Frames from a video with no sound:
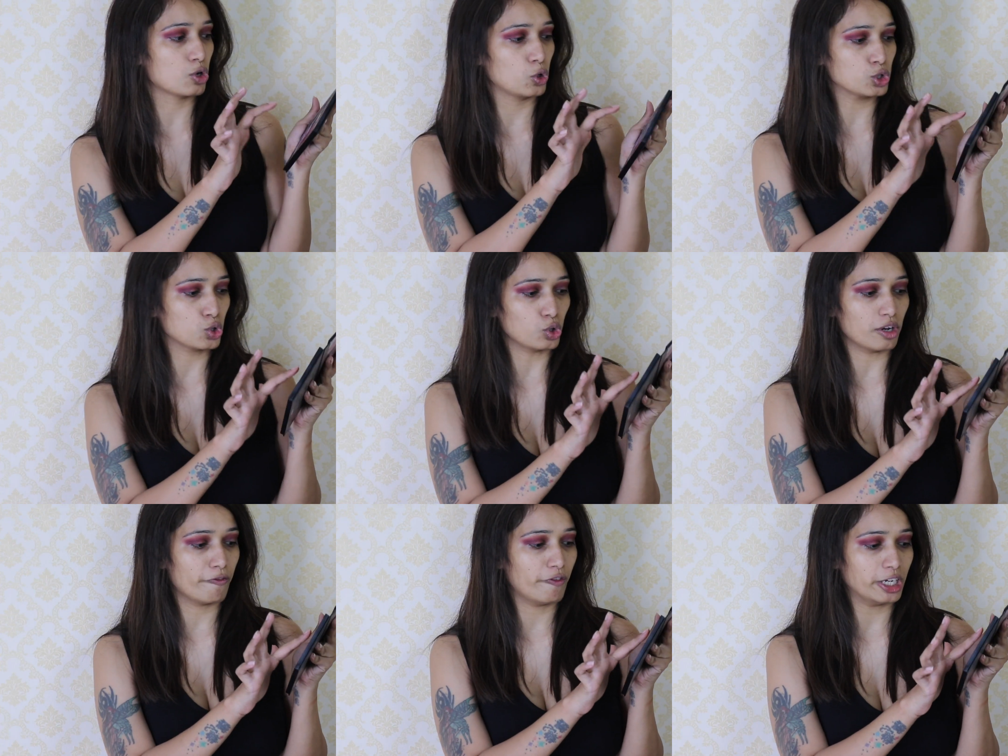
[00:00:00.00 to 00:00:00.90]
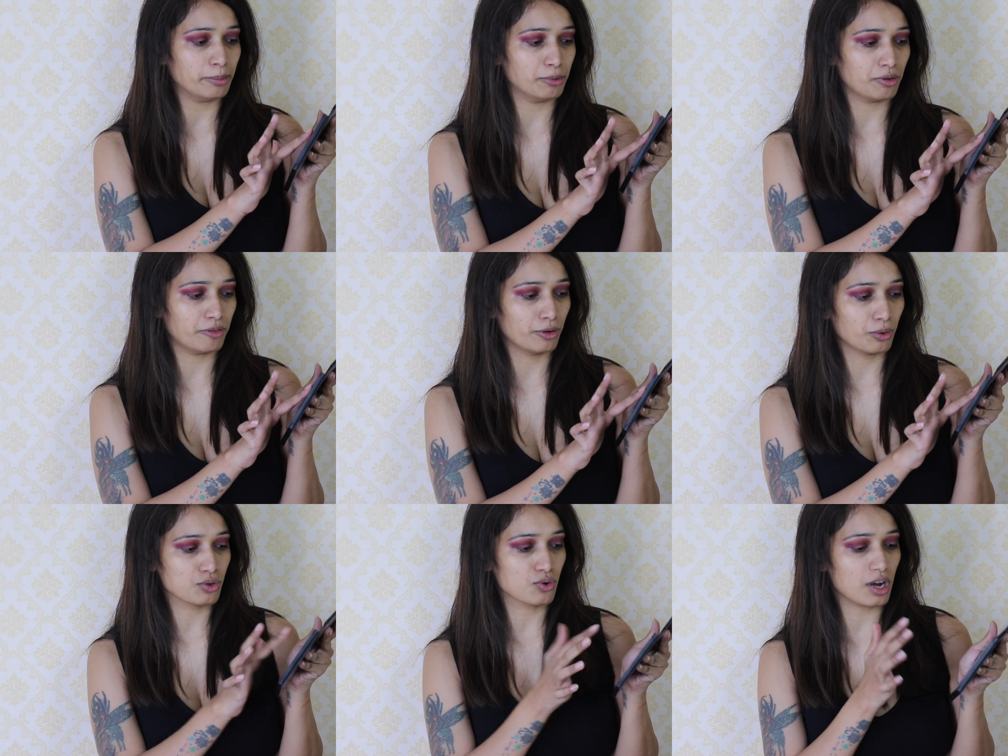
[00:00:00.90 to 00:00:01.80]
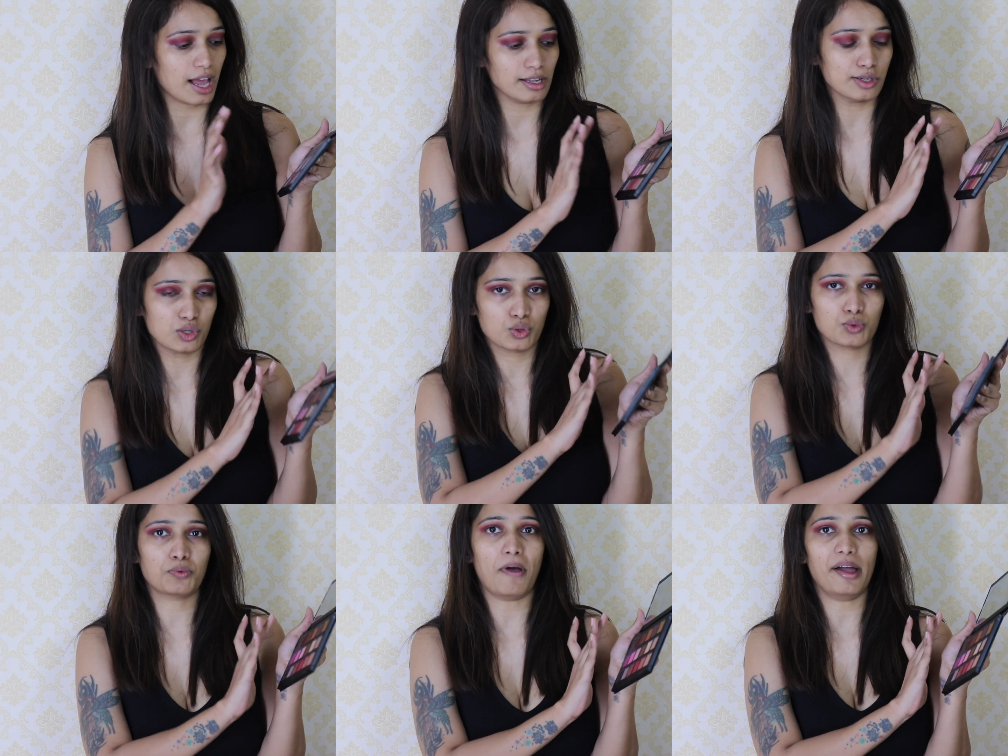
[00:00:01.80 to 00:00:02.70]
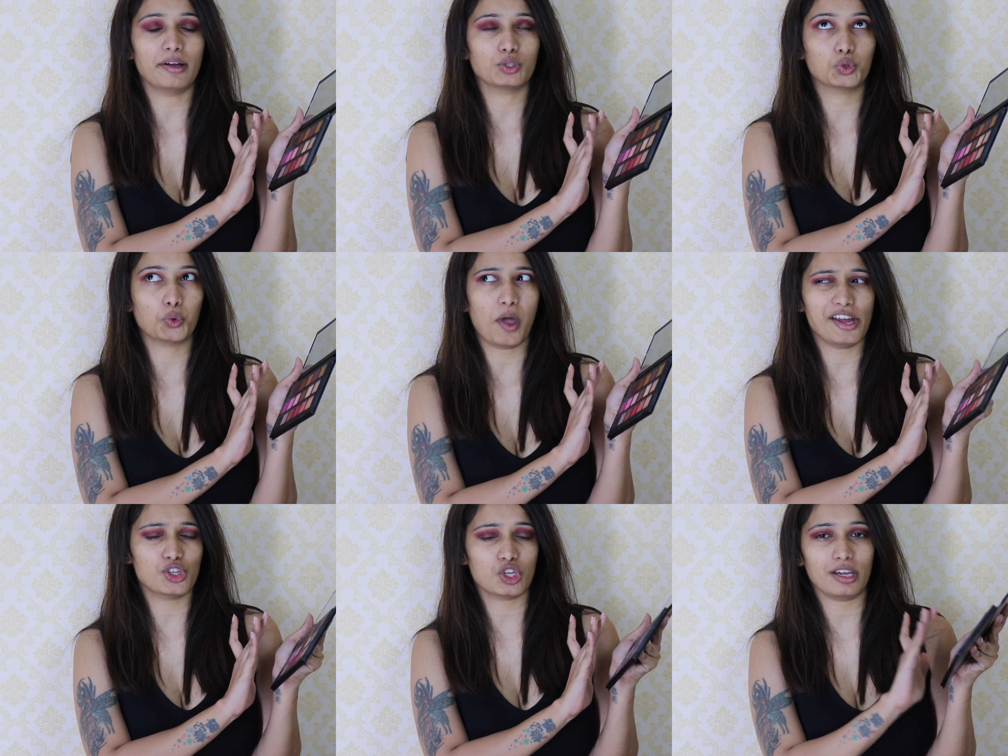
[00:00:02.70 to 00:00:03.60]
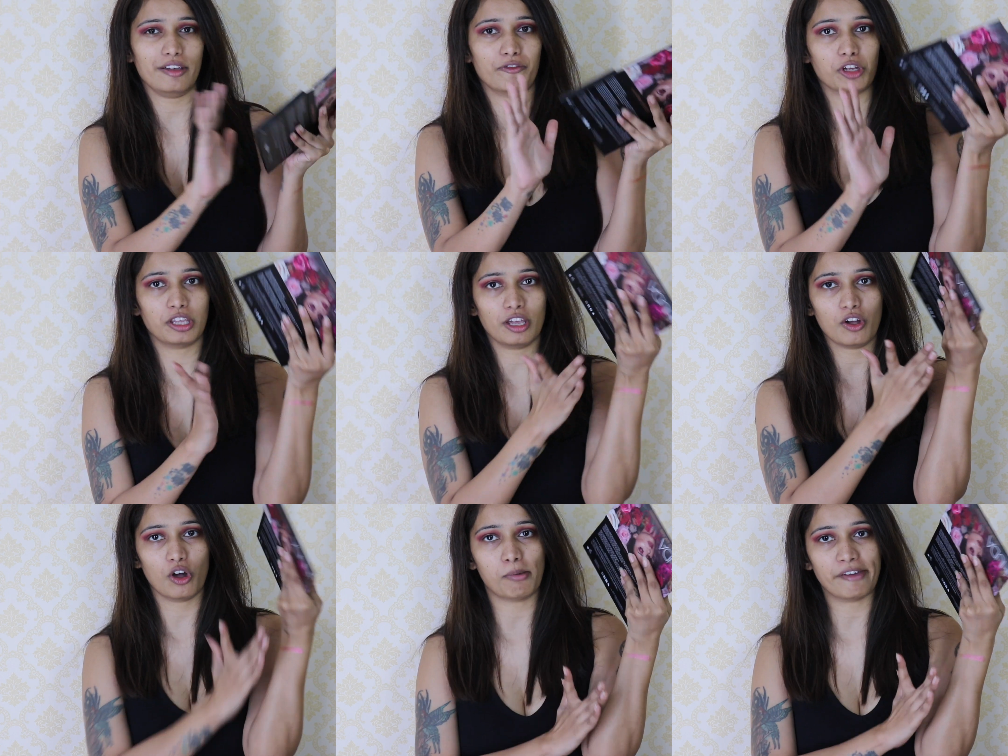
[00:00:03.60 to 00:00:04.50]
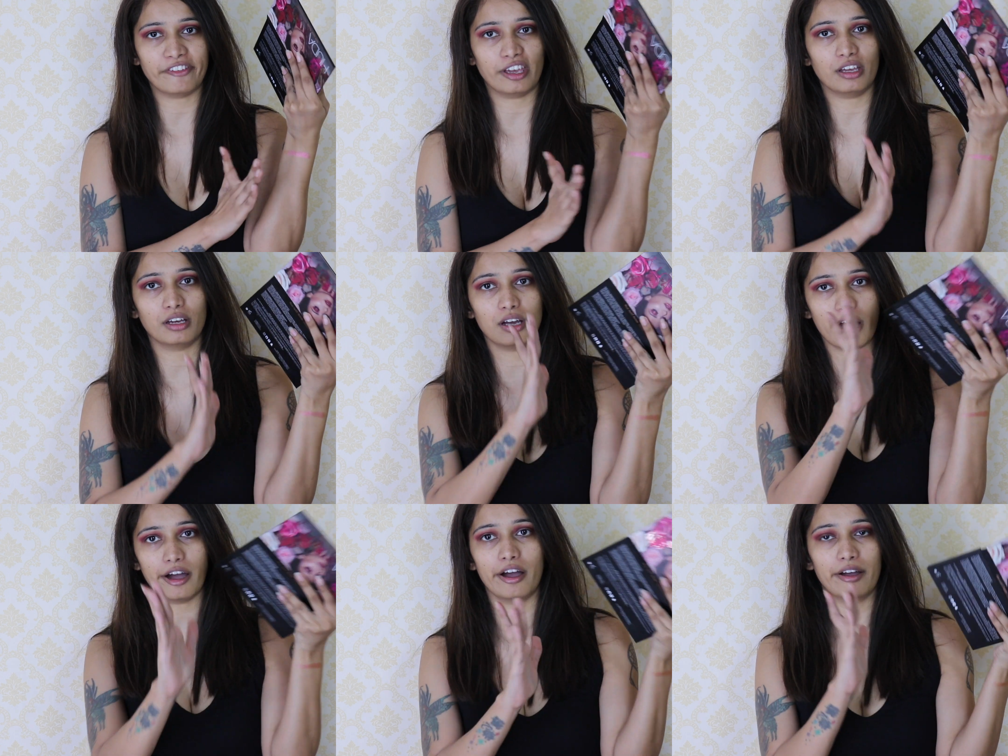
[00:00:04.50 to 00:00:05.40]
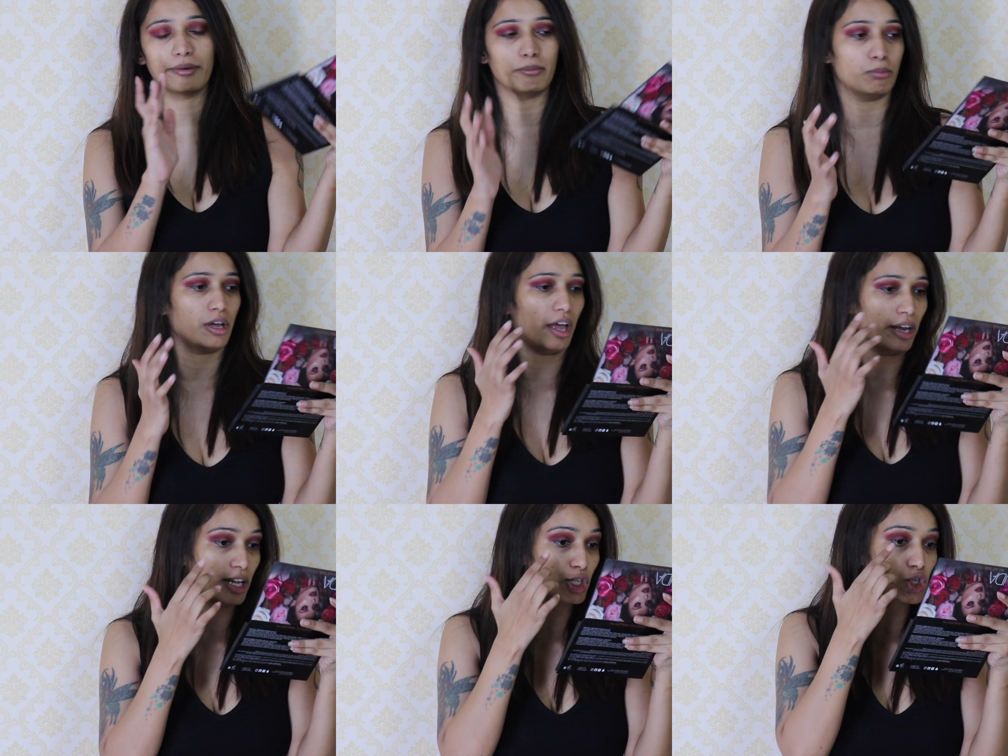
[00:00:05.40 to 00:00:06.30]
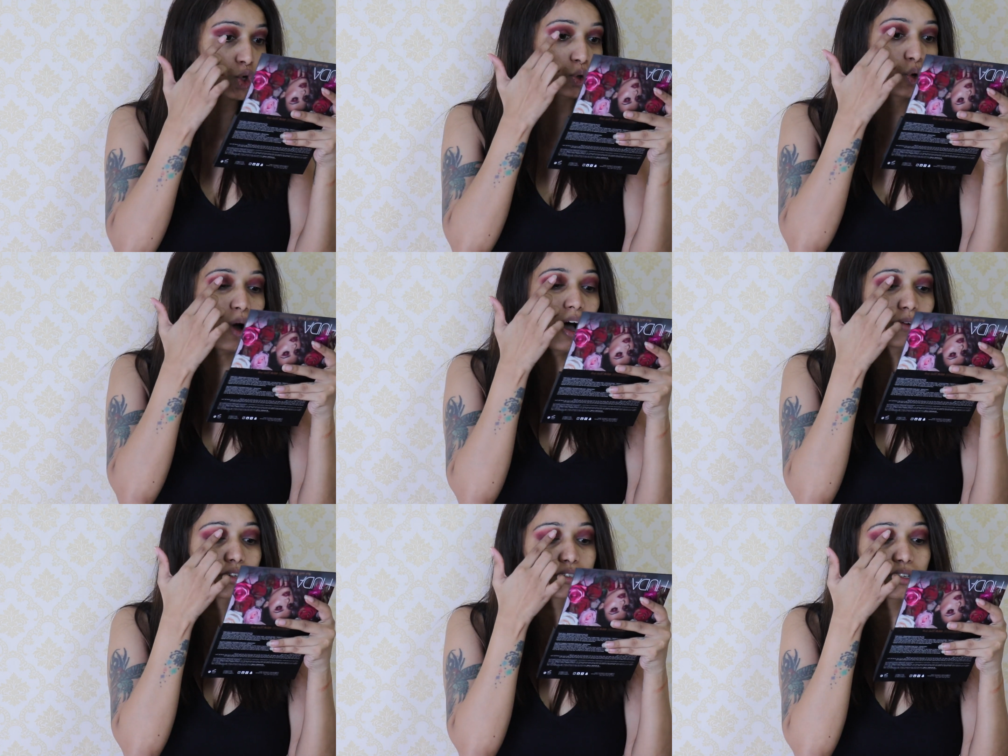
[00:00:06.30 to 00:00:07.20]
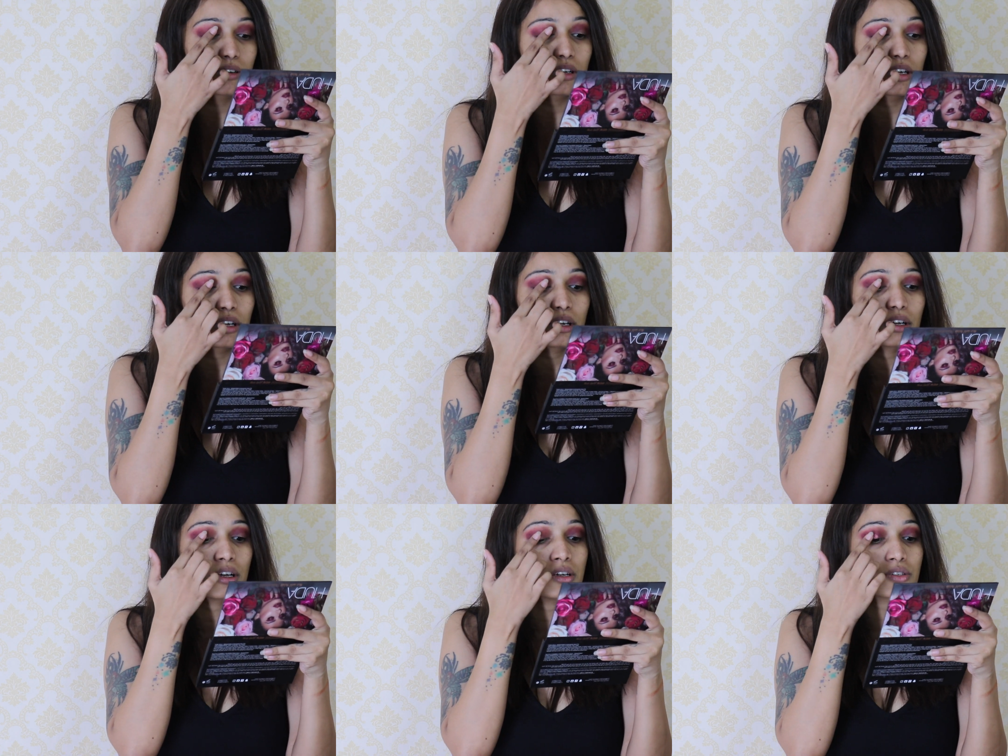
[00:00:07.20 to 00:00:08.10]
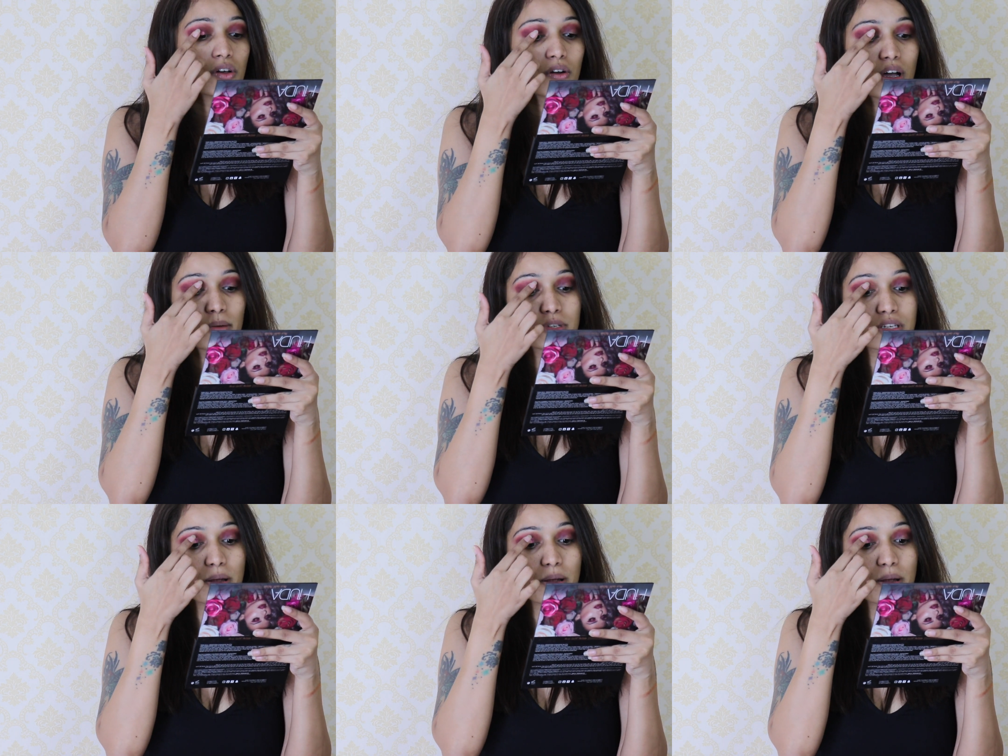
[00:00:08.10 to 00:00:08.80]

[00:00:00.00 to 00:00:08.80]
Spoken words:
rose gold, a very beautiful rose gold. I'll swatch everything on my finger and I will show you how this looks. So I'm just